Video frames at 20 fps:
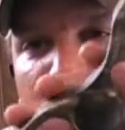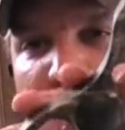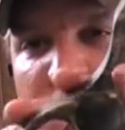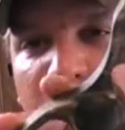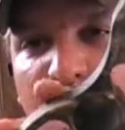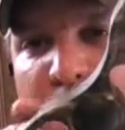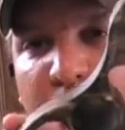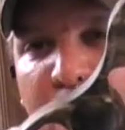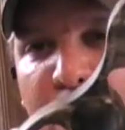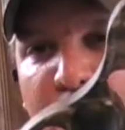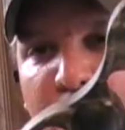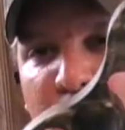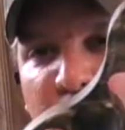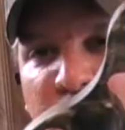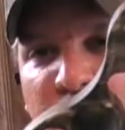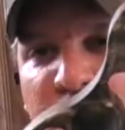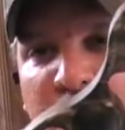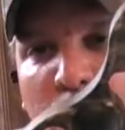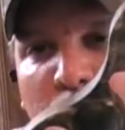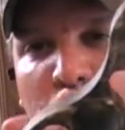the
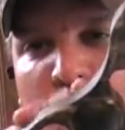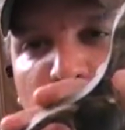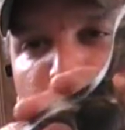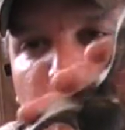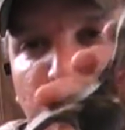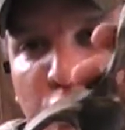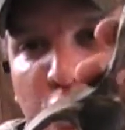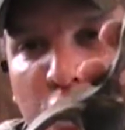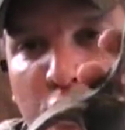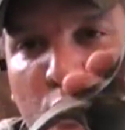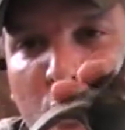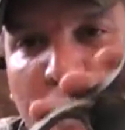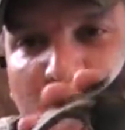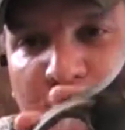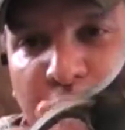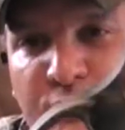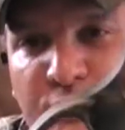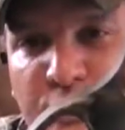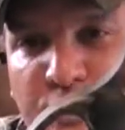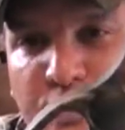vibration that goes through your
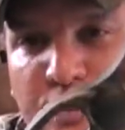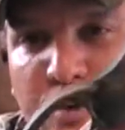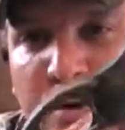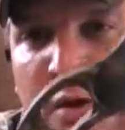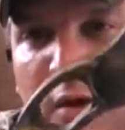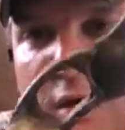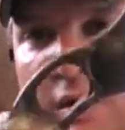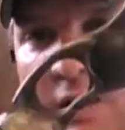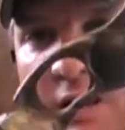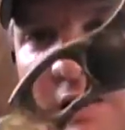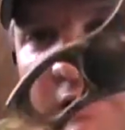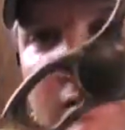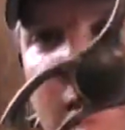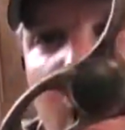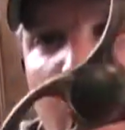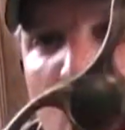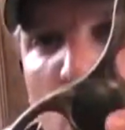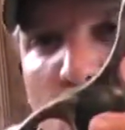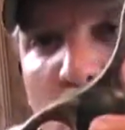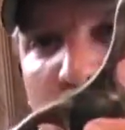riser. It's
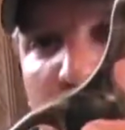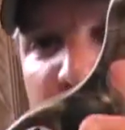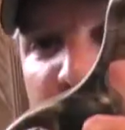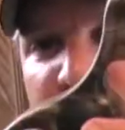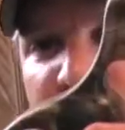got one on